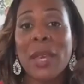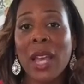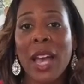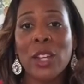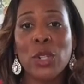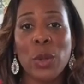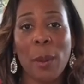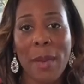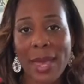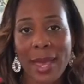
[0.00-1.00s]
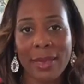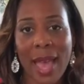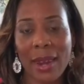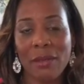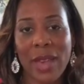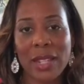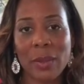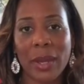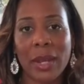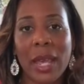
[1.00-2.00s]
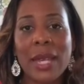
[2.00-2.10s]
because you're making that investment